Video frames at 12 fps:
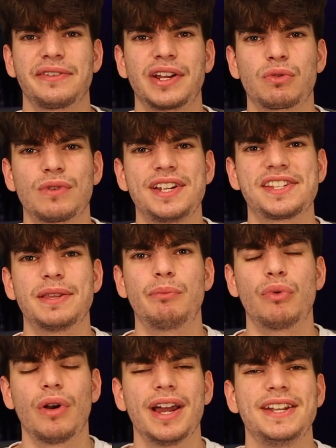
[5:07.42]
to increase the
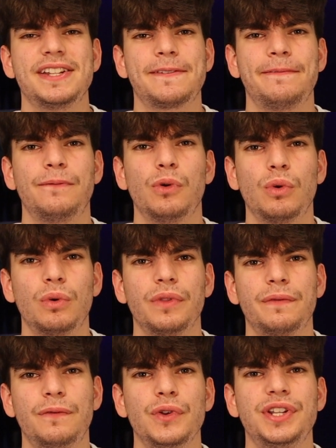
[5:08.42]
brightness for
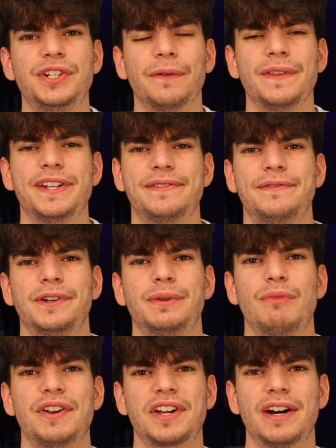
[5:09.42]
the footage of this
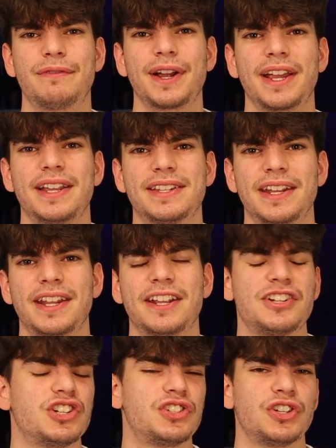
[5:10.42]
film when covering it, and
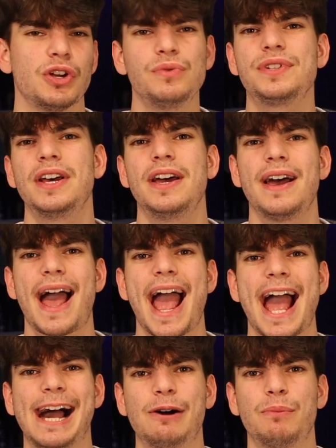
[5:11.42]
it just shows
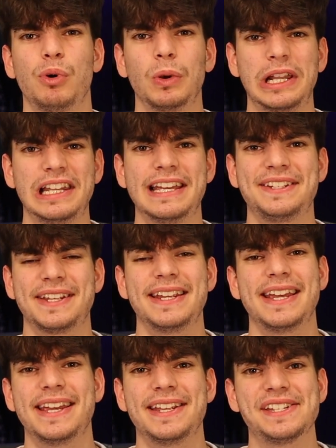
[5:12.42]
how poorly lit
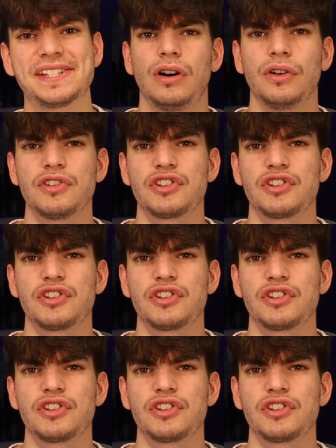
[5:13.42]
it is. On